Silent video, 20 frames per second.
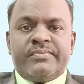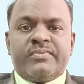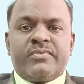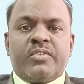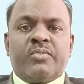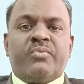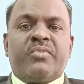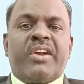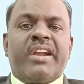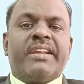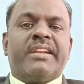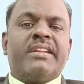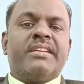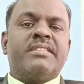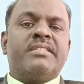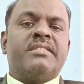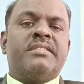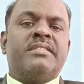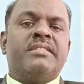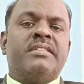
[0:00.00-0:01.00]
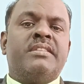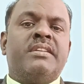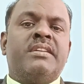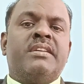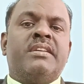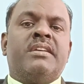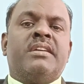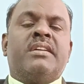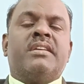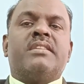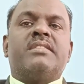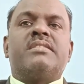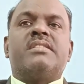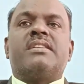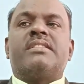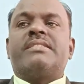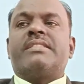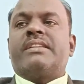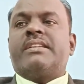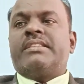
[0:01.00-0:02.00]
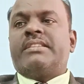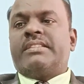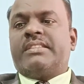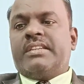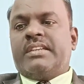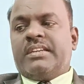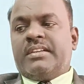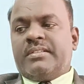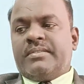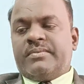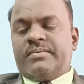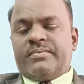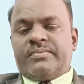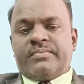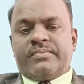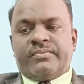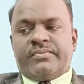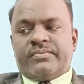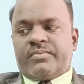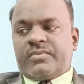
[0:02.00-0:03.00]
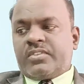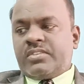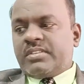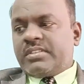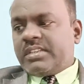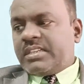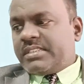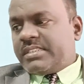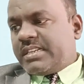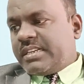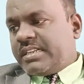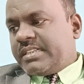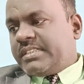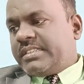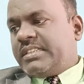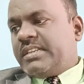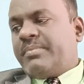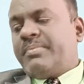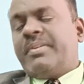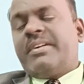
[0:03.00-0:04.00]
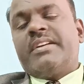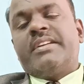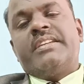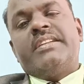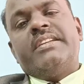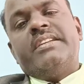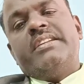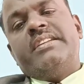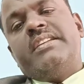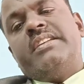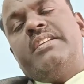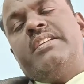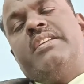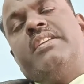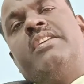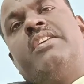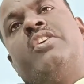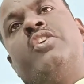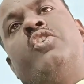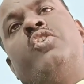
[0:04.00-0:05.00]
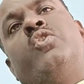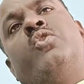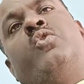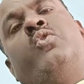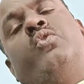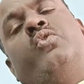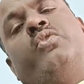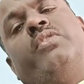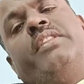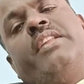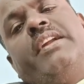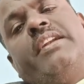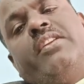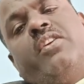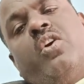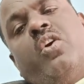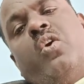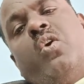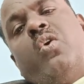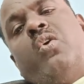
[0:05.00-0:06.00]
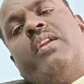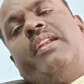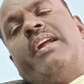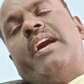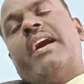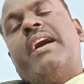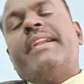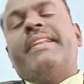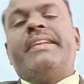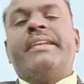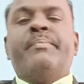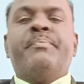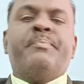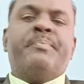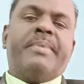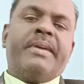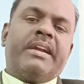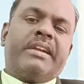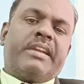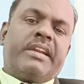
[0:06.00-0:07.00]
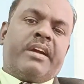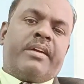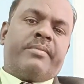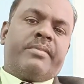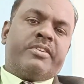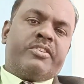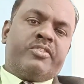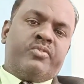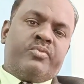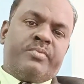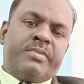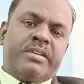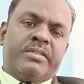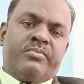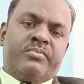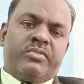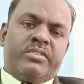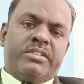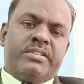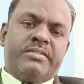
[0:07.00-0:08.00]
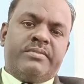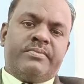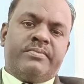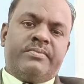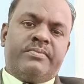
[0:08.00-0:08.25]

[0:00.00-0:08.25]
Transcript: virus, such as the fungi, that all are impact our human body.